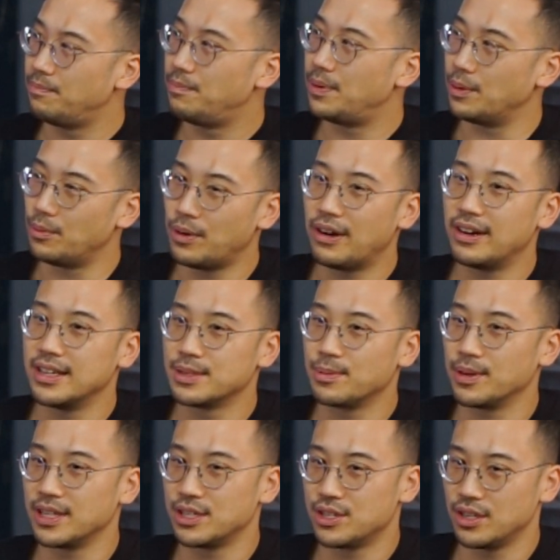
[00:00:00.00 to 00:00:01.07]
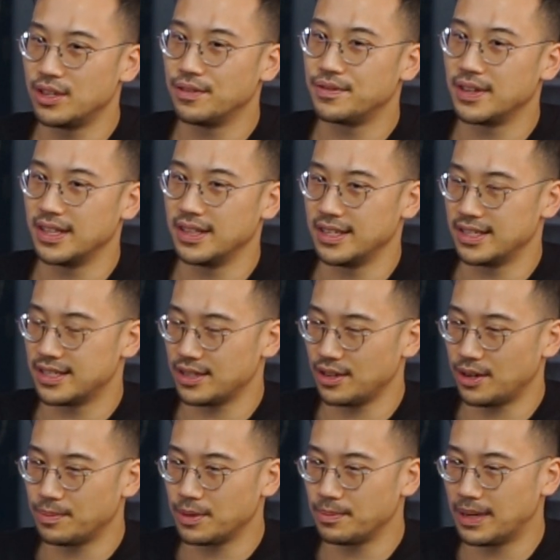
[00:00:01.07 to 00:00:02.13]
But whereas what they should have done is
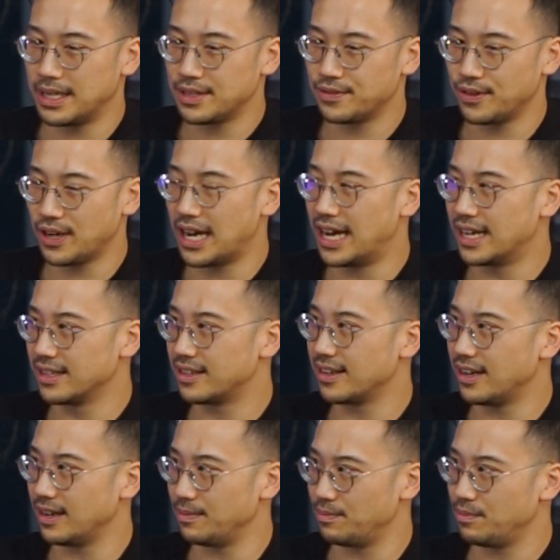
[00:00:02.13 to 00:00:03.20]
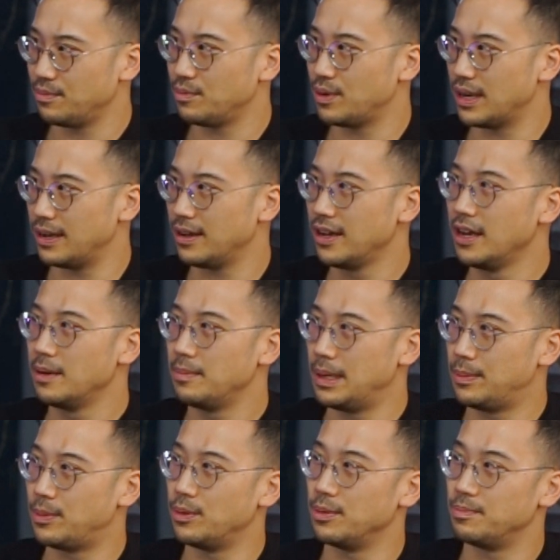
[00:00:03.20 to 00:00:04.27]
optimize for hang time, where
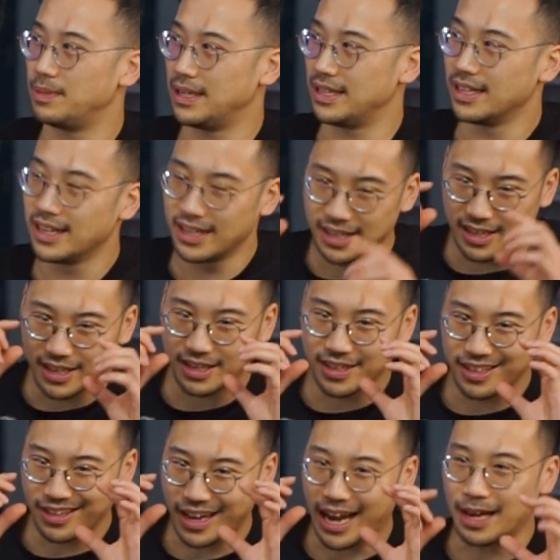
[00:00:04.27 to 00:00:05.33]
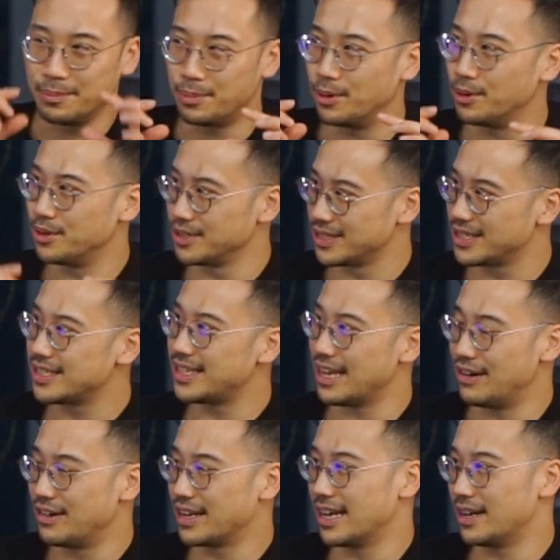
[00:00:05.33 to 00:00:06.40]
people would be eyeballs
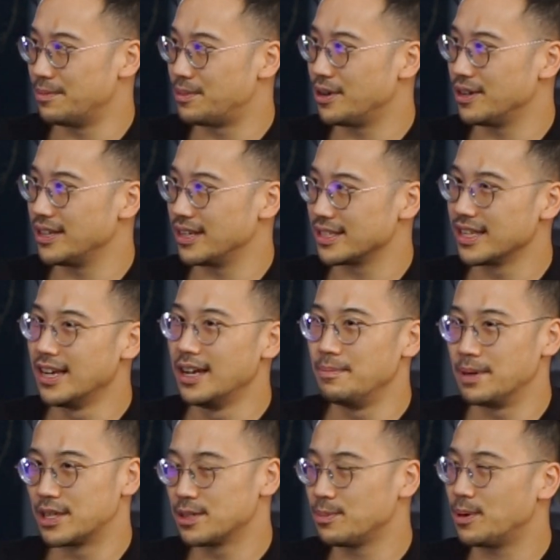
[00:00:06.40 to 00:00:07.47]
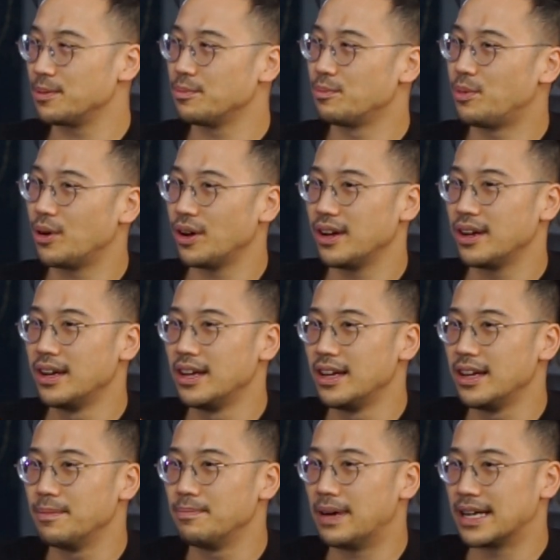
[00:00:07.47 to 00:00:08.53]
staring at products. Because what
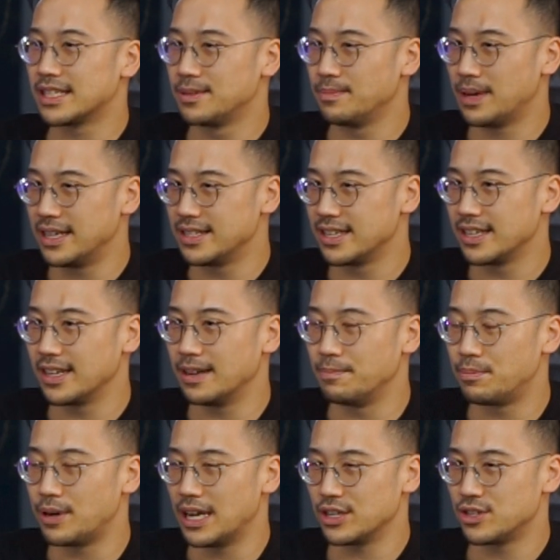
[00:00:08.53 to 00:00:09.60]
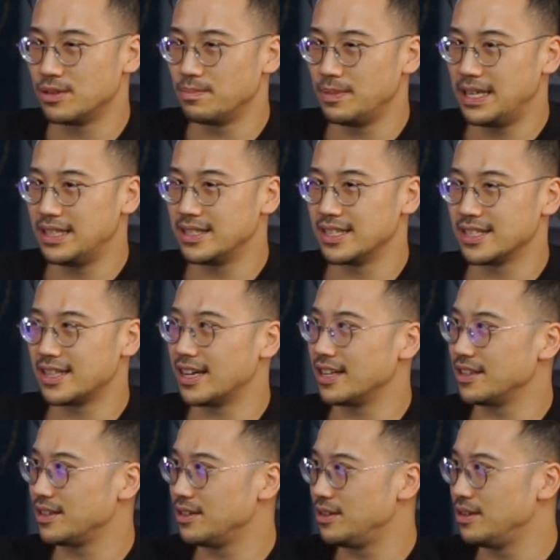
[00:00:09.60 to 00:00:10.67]
maximizing impression means is that
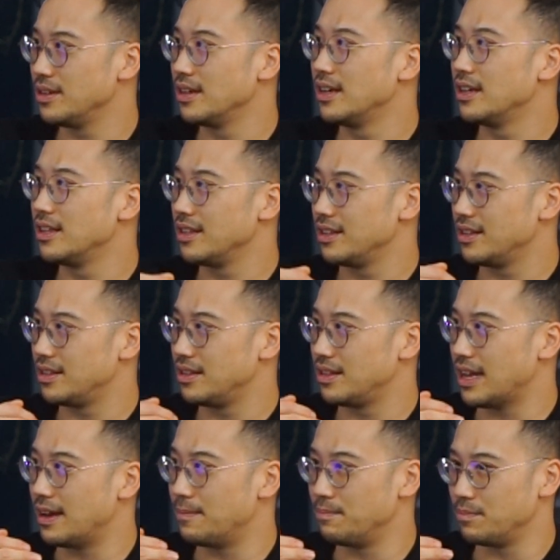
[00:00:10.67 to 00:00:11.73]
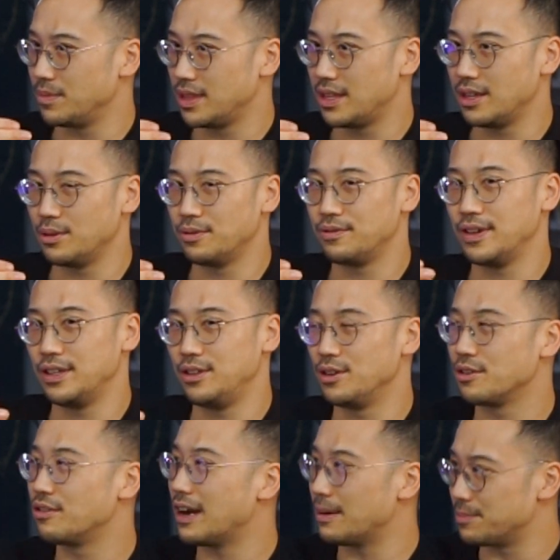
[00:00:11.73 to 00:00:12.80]
they will feed you
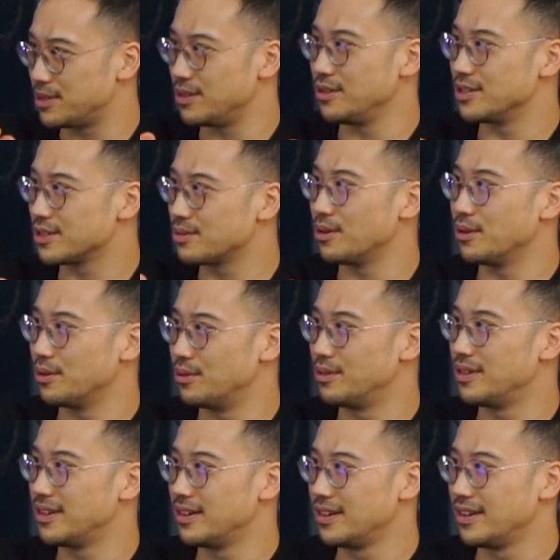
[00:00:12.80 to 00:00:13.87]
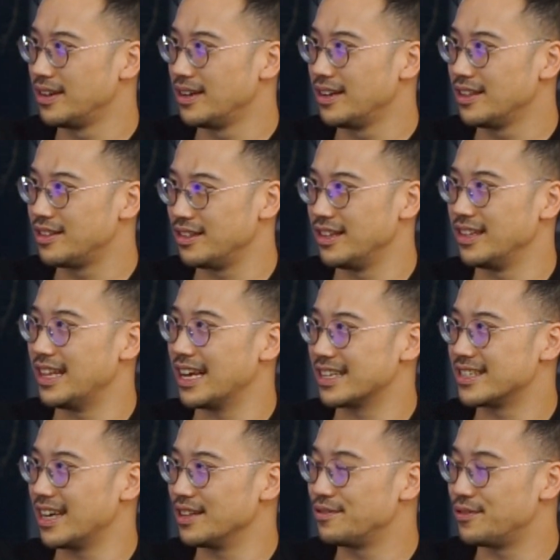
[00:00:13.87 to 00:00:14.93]
crap, so you scroll to the
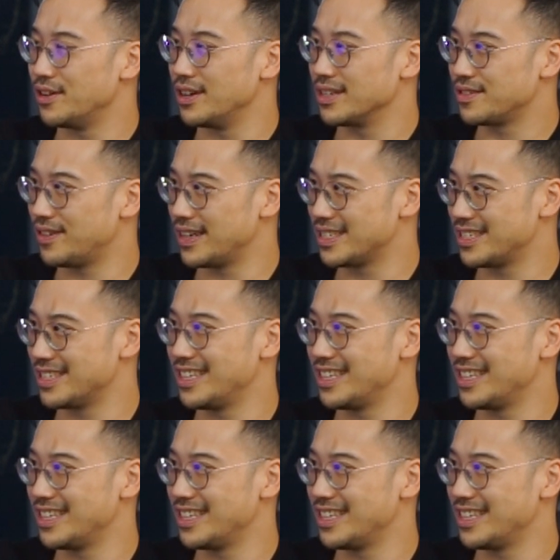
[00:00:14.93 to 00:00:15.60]
next advert as fast.